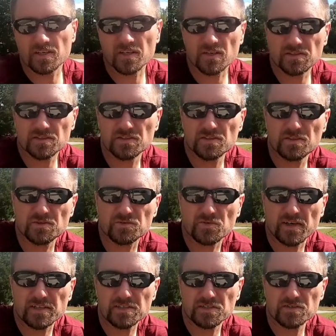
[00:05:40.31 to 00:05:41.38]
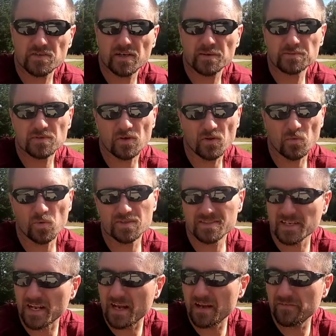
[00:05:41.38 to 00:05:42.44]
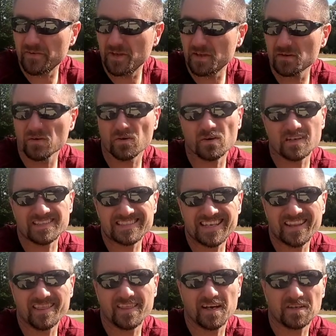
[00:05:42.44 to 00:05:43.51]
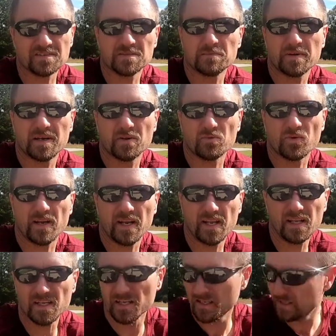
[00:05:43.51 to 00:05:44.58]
You can also use ratchet straps. All the ones that I have here are a 10,000 pound rating